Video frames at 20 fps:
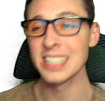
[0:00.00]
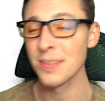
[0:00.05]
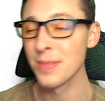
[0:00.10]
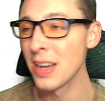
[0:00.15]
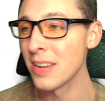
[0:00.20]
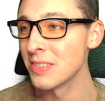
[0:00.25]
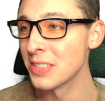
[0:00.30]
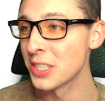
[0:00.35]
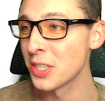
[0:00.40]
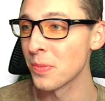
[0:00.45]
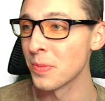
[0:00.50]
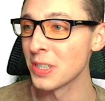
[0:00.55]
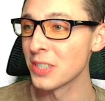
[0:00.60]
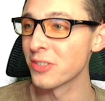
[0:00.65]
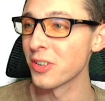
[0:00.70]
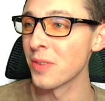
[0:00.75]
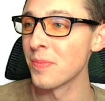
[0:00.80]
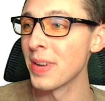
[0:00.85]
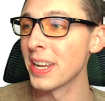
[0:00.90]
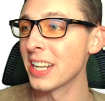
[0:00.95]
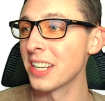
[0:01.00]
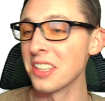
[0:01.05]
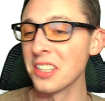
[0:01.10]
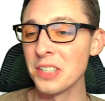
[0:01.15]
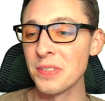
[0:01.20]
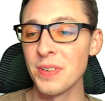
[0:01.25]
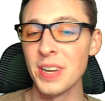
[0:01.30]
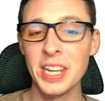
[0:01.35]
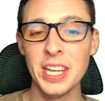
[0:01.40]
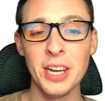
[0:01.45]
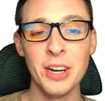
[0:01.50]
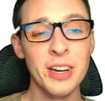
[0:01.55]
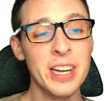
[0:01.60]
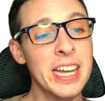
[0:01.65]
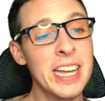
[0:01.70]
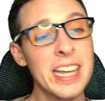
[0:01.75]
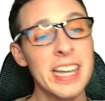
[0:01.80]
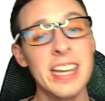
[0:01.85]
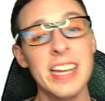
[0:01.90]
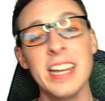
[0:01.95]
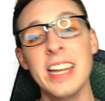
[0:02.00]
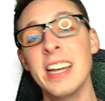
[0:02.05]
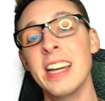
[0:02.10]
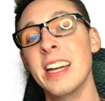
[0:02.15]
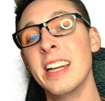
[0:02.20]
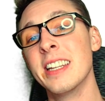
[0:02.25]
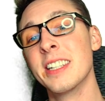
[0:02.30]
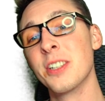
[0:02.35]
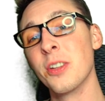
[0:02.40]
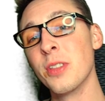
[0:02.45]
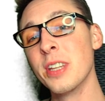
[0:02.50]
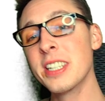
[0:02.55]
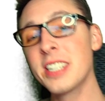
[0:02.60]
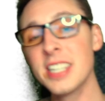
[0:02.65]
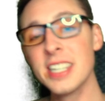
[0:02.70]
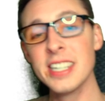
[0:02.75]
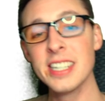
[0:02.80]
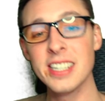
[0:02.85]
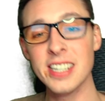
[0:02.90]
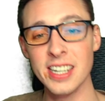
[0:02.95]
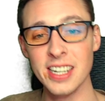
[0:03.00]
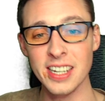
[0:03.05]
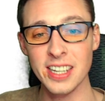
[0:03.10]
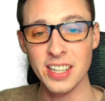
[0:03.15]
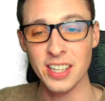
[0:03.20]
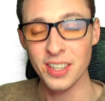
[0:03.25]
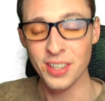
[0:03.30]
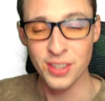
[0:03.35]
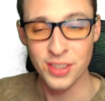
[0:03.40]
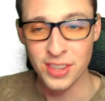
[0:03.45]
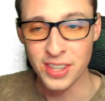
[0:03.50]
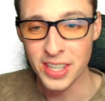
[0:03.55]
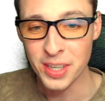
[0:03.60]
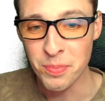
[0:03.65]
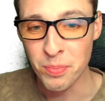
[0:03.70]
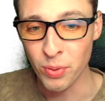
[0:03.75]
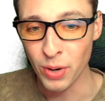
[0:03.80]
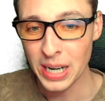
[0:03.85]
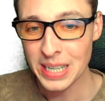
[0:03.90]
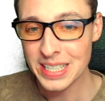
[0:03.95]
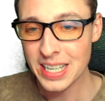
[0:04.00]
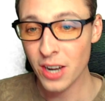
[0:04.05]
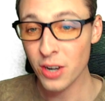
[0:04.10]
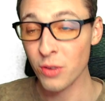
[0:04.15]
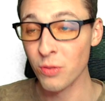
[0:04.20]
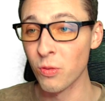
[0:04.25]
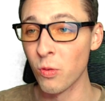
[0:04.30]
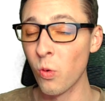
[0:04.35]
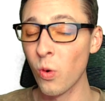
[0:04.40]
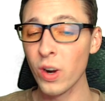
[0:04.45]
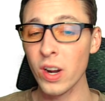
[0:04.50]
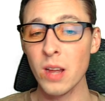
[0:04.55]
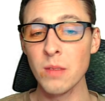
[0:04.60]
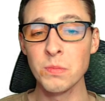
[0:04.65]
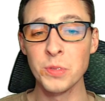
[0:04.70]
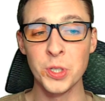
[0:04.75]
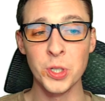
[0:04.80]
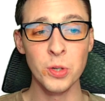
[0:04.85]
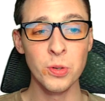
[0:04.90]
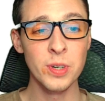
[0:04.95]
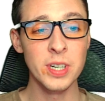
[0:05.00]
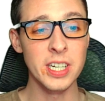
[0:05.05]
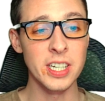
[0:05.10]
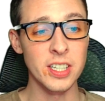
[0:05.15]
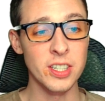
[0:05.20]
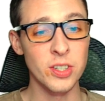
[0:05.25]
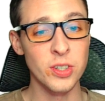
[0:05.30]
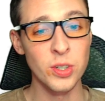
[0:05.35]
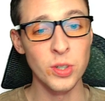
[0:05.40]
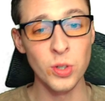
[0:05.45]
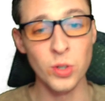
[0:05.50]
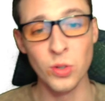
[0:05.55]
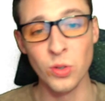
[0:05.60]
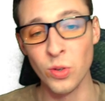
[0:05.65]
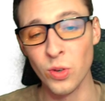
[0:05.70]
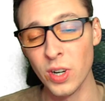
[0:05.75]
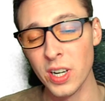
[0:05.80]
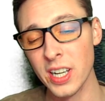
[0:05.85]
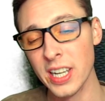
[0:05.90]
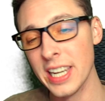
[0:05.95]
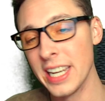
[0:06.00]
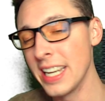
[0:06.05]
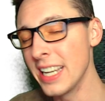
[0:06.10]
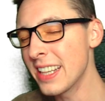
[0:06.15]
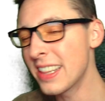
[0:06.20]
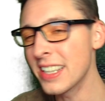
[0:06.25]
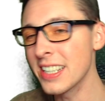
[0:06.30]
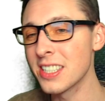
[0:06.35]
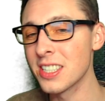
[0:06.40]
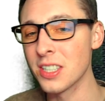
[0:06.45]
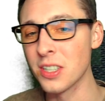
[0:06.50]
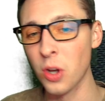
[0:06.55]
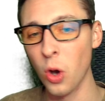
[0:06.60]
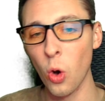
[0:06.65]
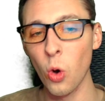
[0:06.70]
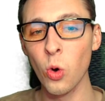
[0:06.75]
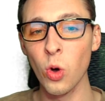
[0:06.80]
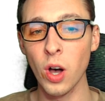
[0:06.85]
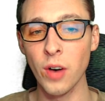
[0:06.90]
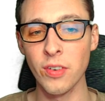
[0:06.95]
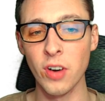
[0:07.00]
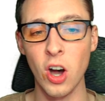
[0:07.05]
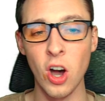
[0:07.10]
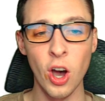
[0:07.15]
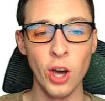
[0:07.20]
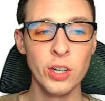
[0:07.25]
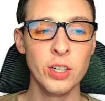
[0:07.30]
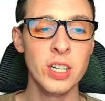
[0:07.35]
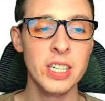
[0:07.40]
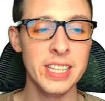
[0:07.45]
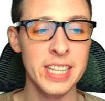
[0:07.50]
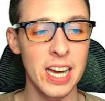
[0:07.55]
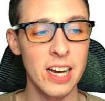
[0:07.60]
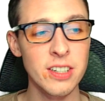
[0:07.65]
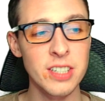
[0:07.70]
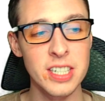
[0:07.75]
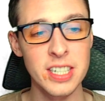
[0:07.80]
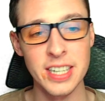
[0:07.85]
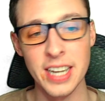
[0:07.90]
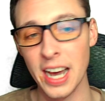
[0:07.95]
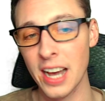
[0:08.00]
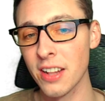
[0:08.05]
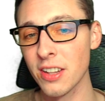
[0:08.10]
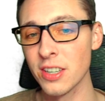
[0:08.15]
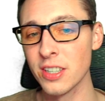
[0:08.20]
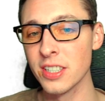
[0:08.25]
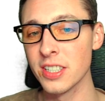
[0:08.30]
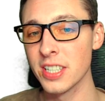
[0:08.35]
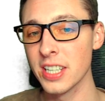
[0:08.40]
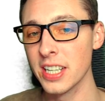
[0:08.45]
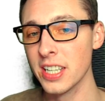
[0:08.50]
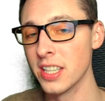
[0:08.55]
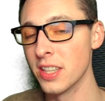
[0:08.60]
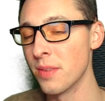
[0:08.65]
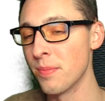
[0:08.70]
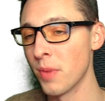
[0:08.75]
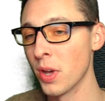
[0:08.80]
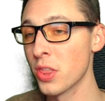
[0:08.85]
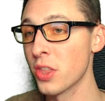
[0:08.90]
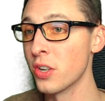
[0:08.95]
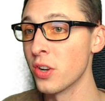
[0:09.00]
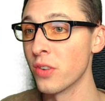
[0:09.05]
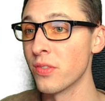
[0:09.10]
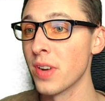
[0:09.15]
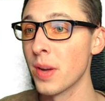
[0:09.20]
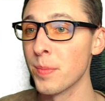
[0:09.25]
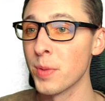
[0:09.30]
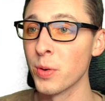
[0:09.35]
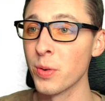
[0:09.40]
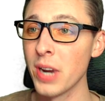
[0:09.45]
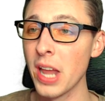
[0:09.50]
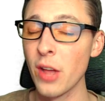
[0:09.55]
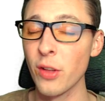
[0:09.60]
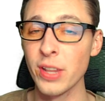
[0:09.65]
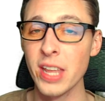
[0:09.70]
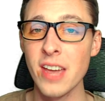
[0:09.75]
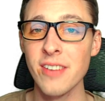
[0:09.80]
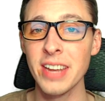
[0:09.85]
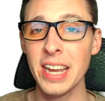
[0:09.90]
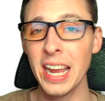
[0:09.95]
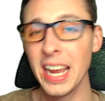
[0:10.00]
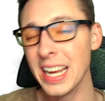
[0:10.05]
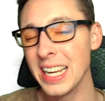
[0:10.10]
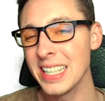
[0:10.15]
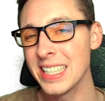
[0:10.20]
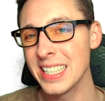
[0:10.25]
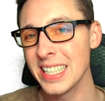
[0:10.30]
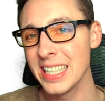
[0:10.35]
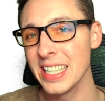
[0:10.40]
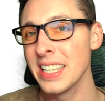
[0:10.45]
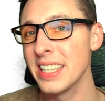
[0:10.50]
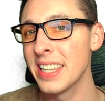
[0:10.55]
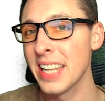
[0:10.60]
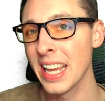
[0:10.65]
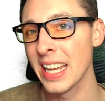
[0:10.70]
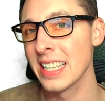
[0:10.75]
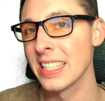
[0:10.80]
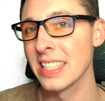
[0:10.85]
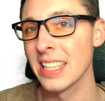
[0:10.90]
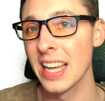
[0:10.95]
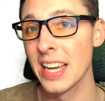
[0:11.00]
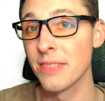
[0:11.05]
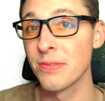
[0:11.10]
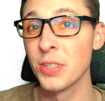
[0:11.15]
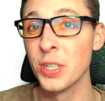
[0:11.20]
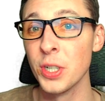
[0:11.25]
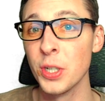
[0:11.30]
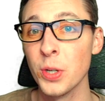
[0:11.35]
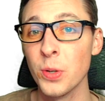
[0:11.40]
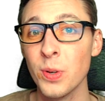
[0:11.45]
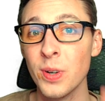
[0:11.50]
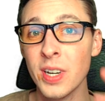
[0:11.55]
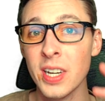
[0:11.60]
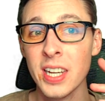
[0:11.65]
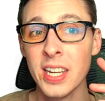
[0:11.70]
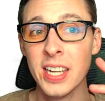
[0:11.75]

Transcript: I'm having so much fun making this video. So this is the breakdown of what I'm doing to hit this goal of $100,000 in the month of November when I only have 18 days left to do